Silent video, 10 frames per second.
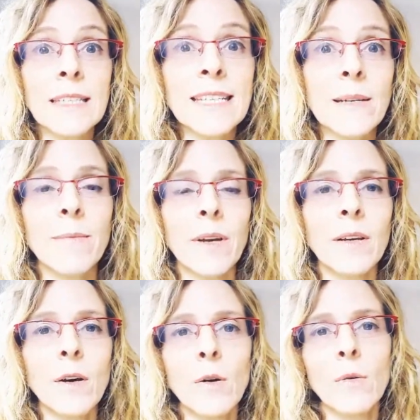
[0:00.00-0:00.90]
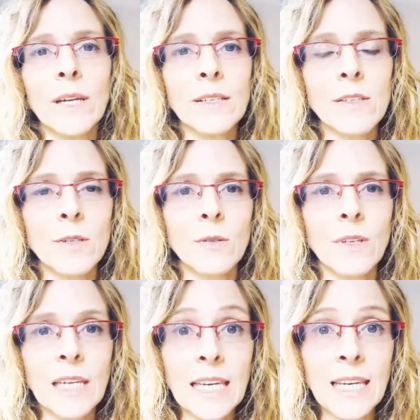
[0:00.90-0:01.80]
deep and go into
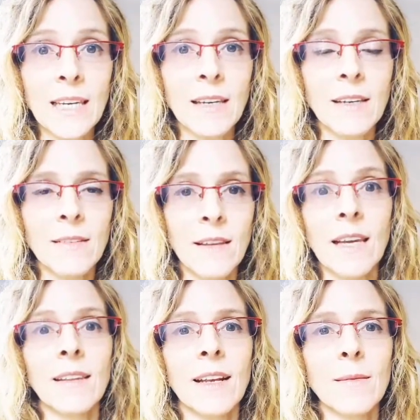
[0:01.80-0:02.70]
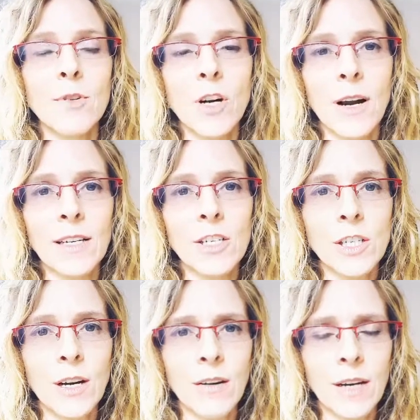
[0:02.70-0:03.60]
the key thing that I'm trying to
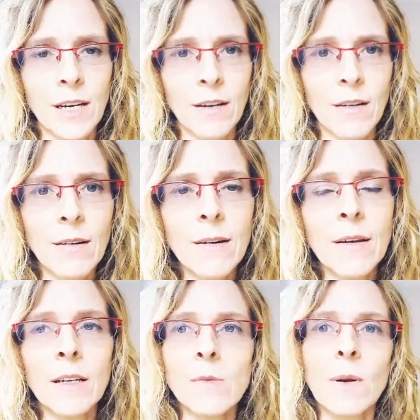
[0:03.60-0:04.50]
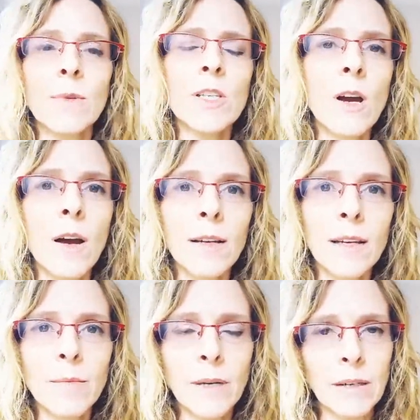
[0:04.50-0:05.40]
share here, because what I've been
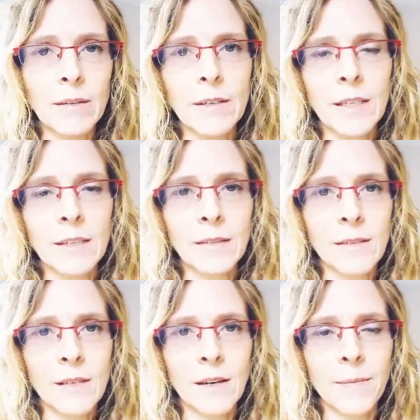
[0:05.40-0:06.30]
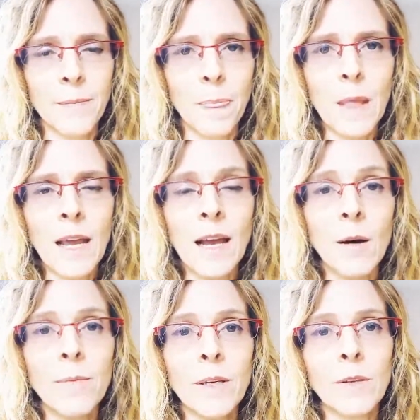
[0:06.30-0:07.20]
talking about is
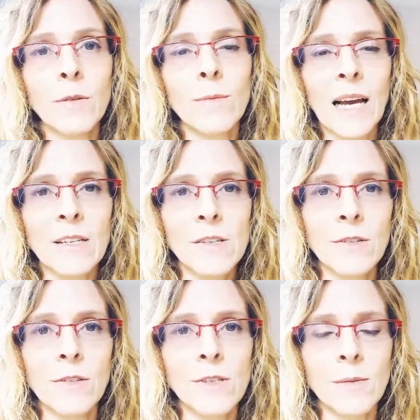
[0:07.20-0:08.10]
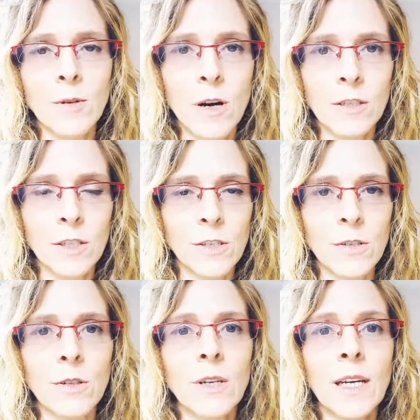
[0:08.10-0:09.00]
helping you master your subconscious
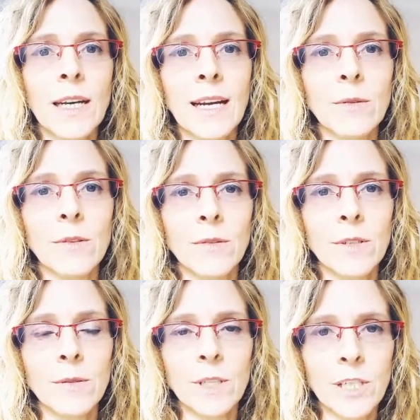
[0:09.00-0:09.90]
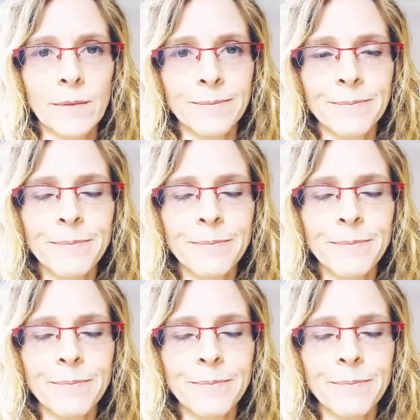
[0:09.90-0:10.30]
so you can connect with your intuition.